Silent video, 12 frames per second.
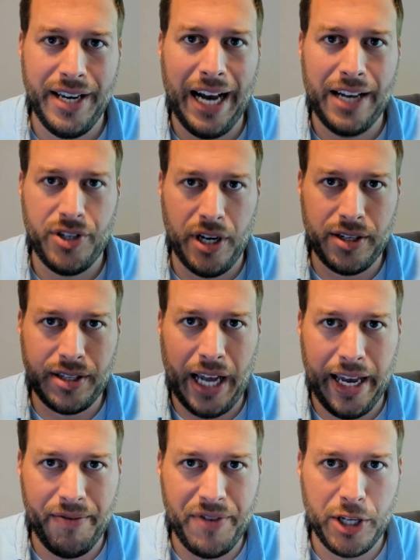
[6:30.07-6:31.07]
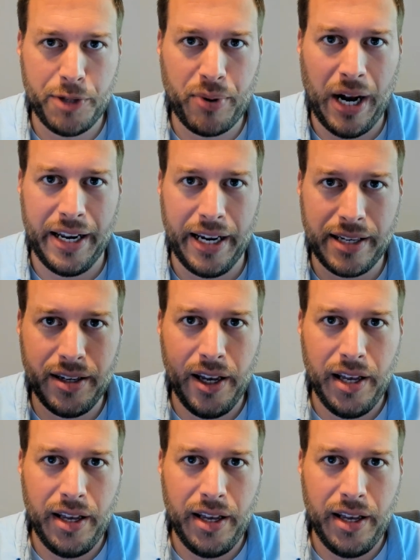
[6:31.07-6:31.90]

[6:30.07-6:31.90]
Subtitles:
not just I have this product